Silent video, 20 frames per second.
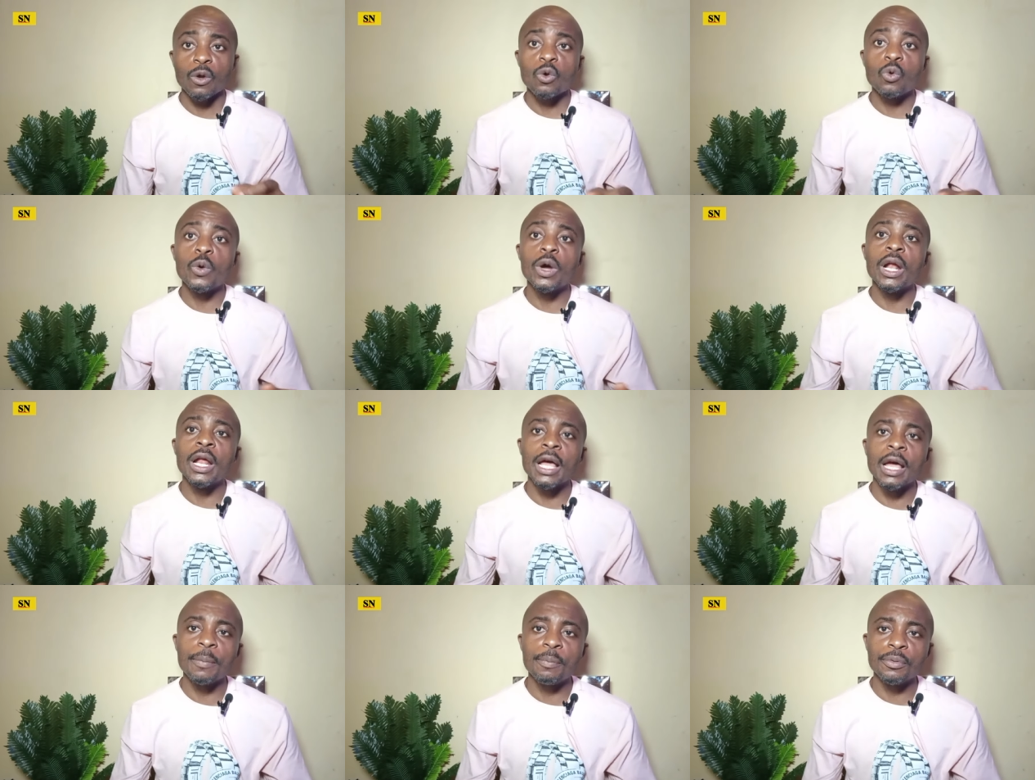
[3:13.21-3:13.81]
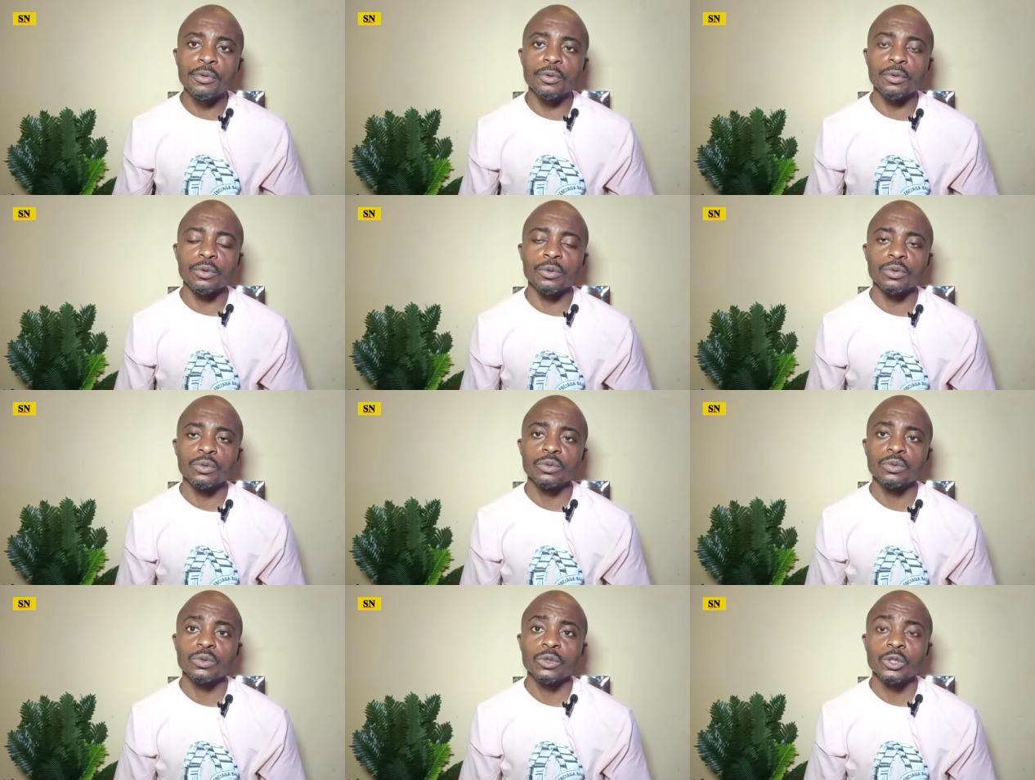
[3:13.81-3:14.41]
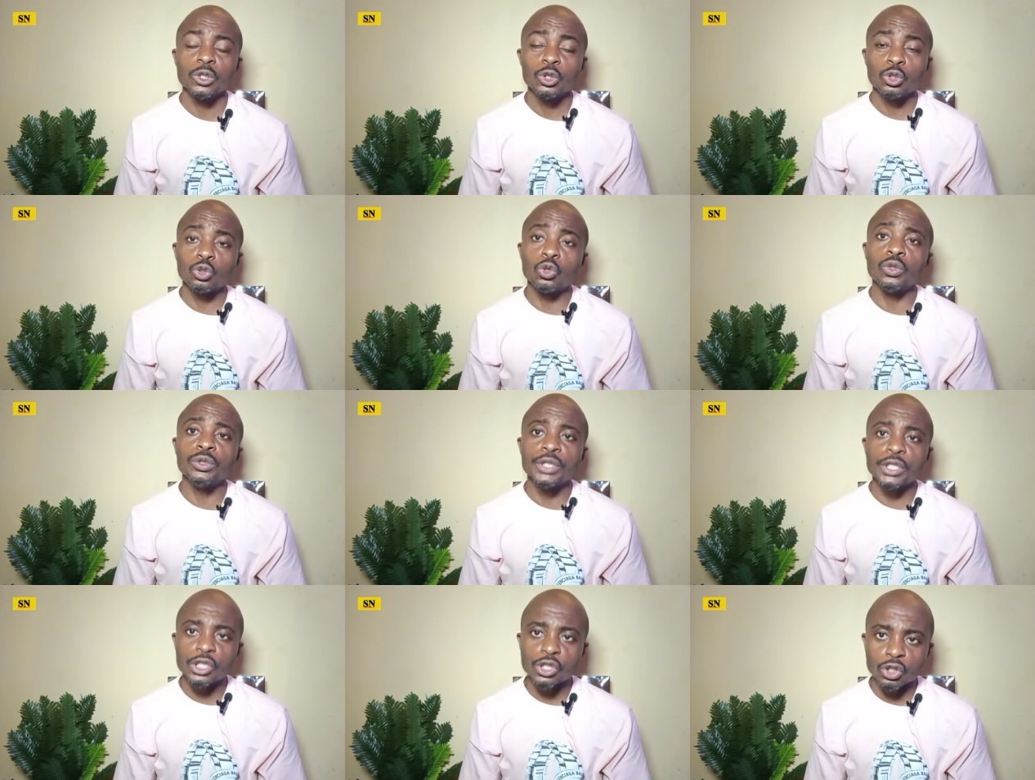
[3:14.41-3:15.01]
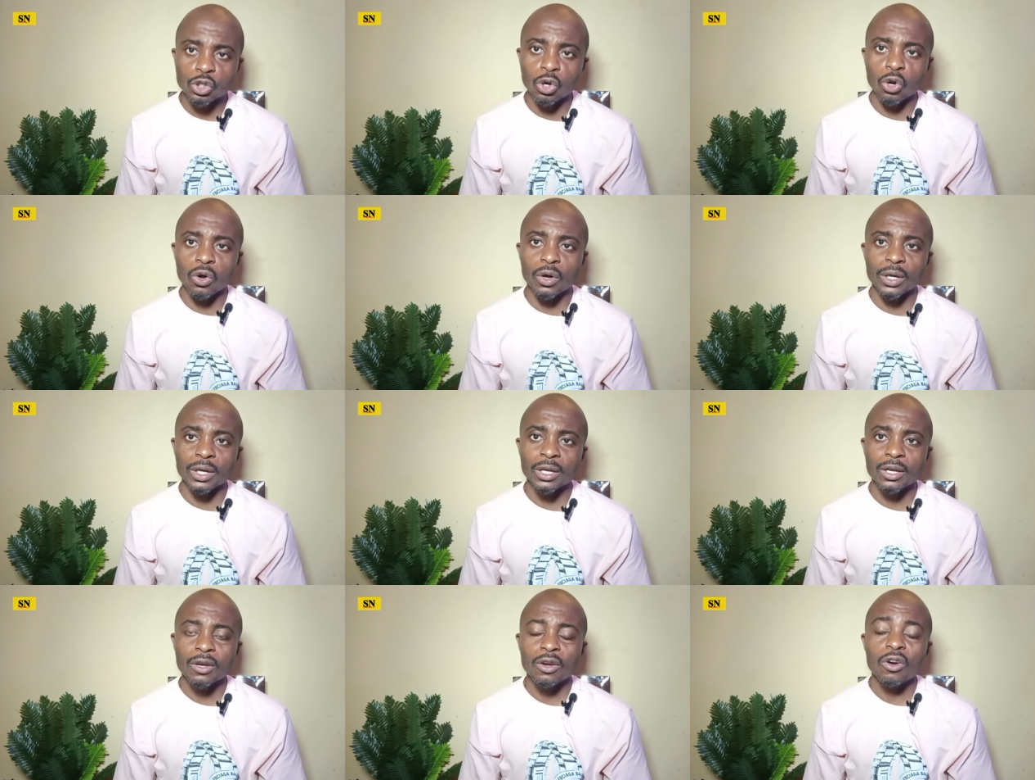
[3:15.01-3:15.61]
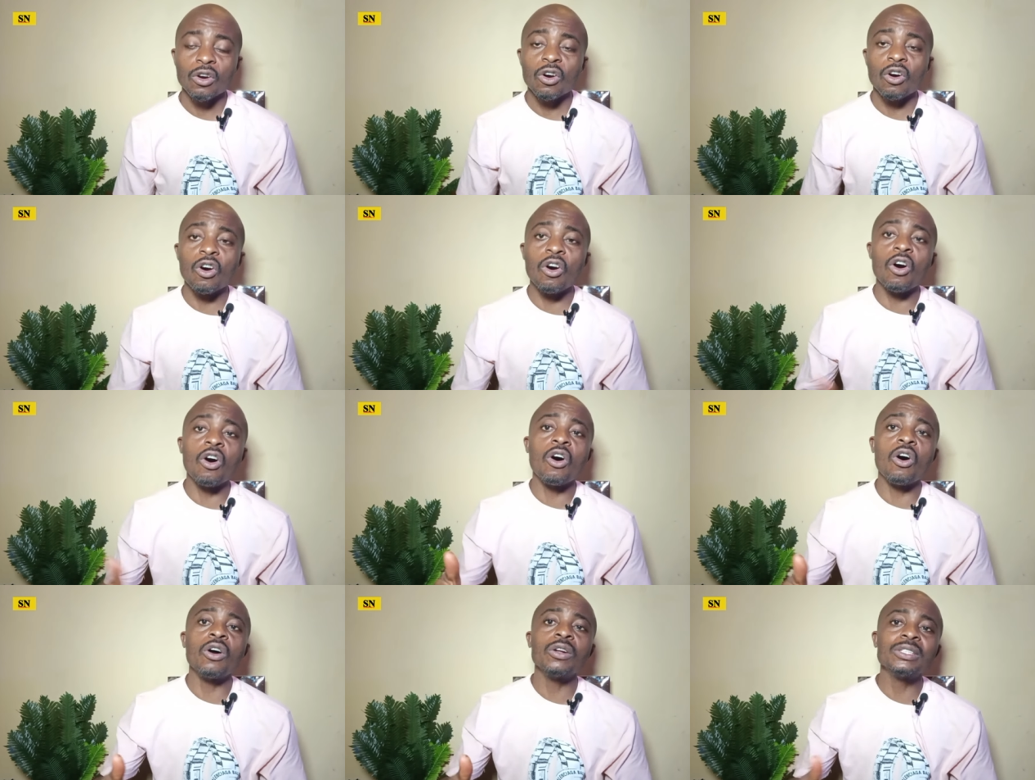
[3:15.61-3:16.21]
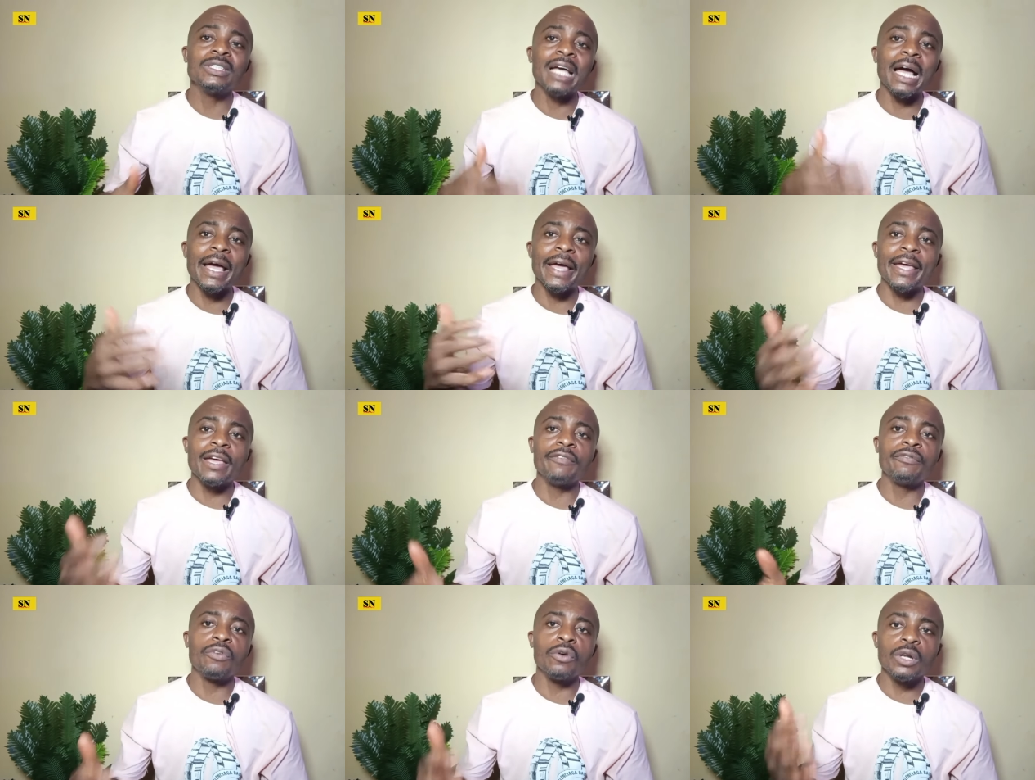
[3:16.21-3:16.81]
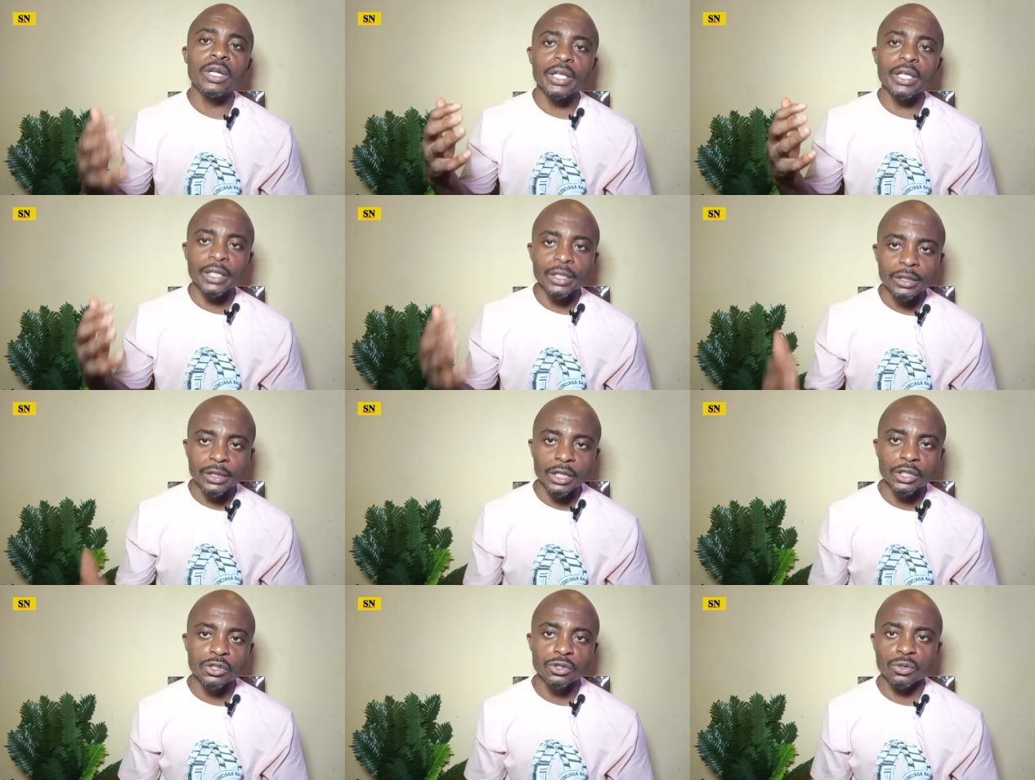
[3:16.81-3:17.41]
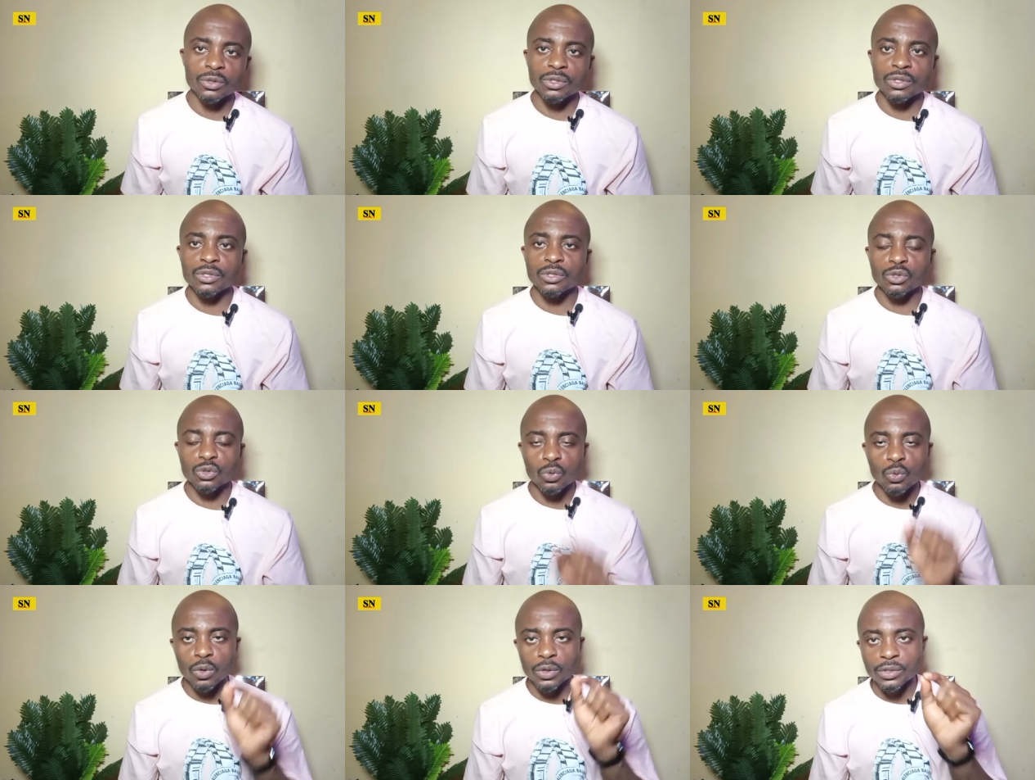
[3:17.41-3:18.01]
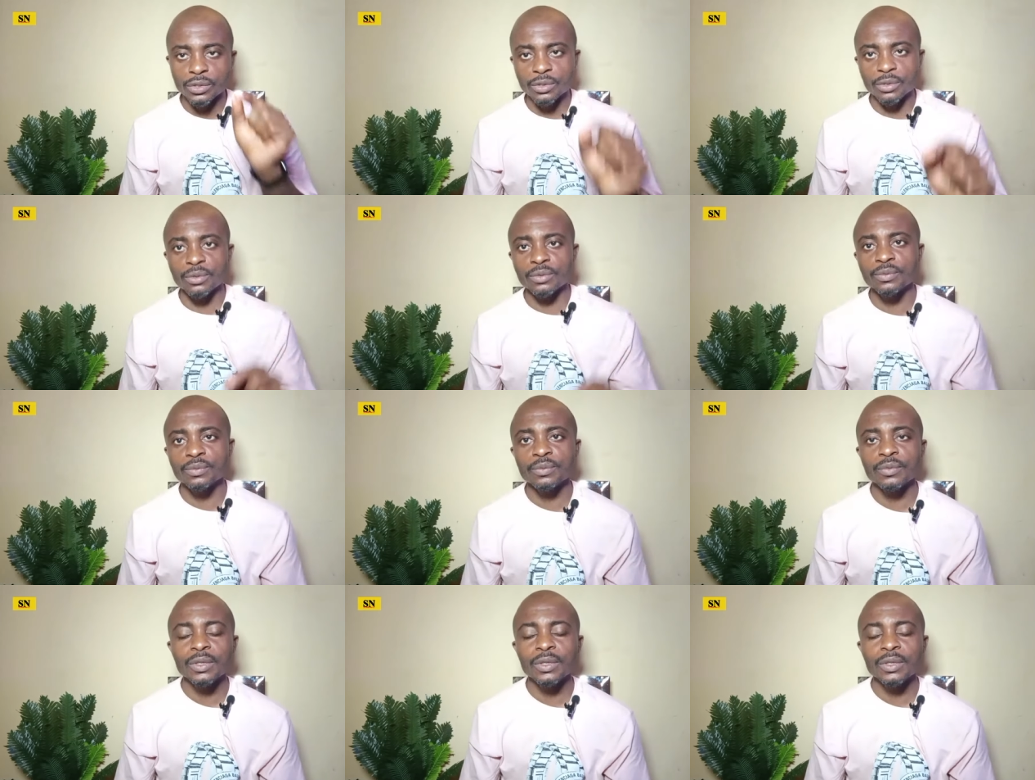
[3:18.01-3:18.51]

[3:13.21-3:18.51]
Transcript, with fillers: will help you to destroy all their evil intentions towards you